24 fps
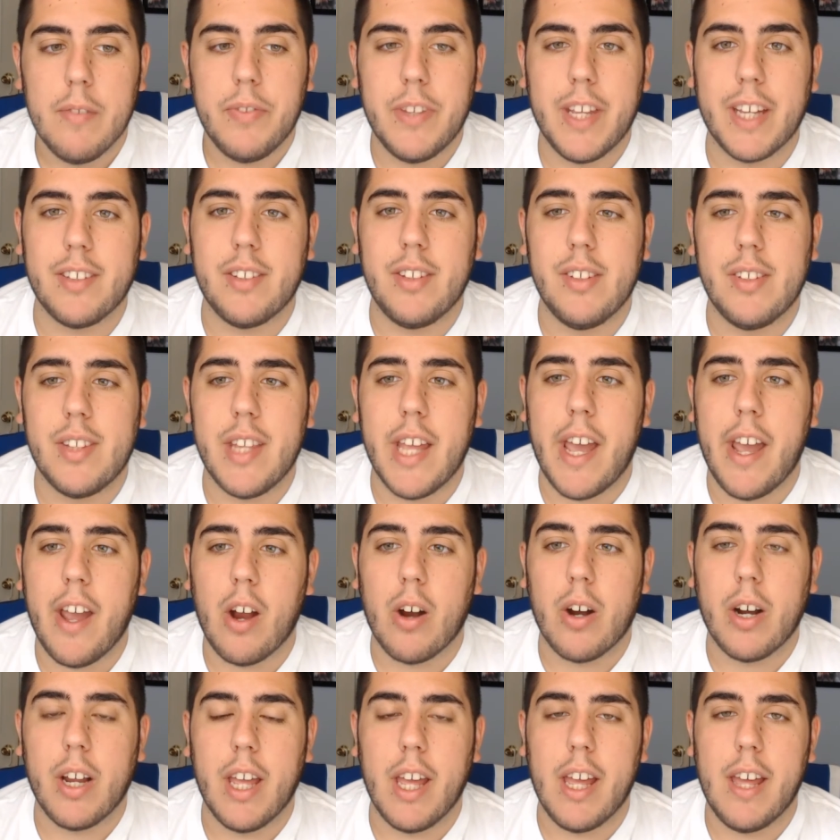Next is
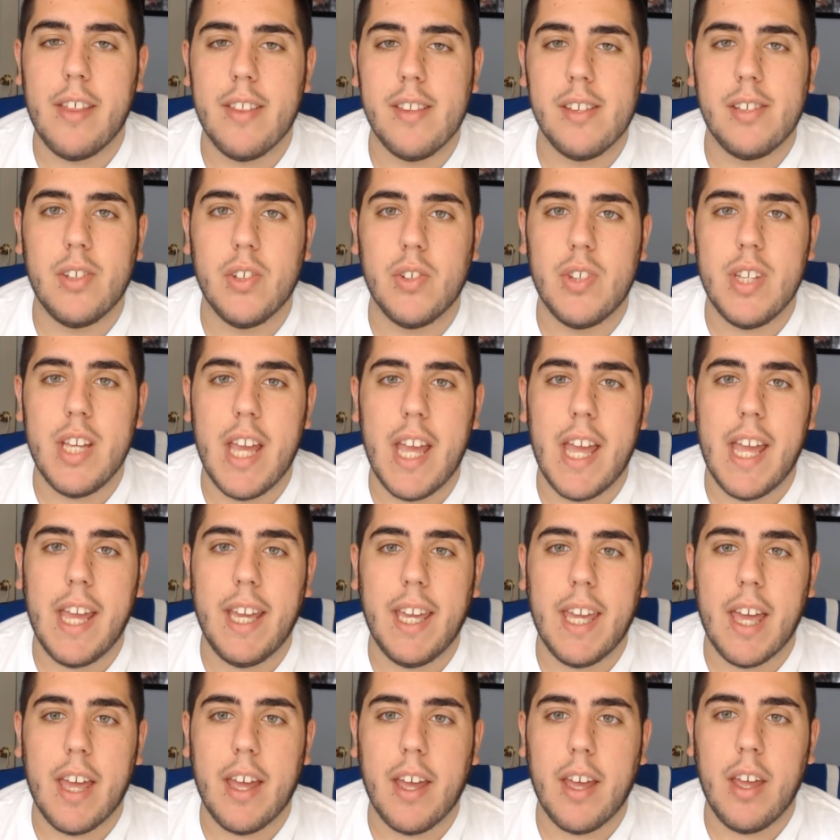the ARK. This is the
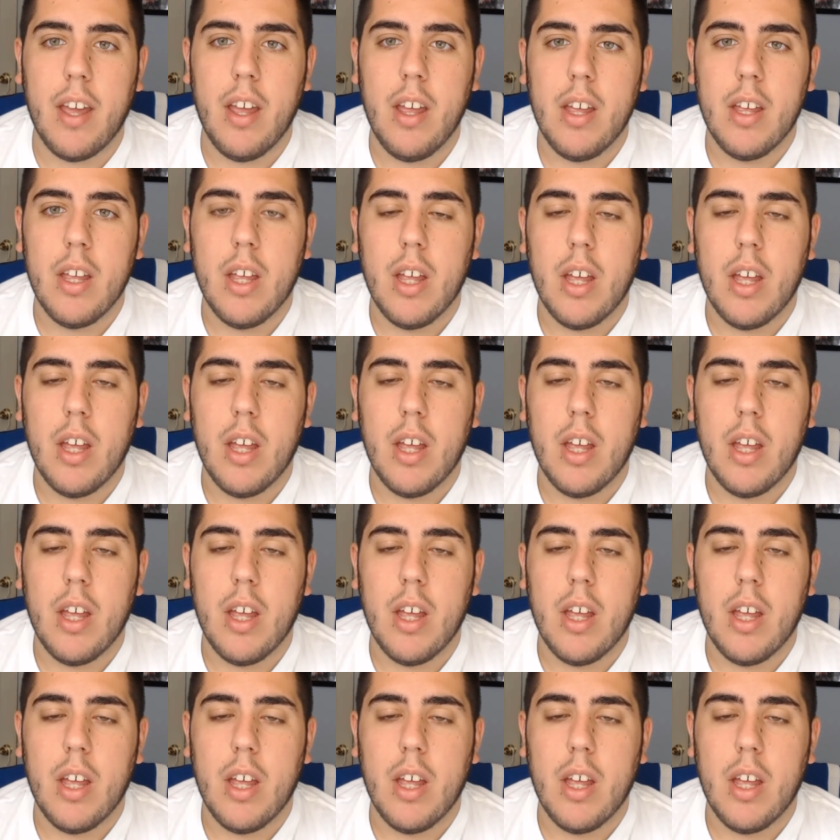AK.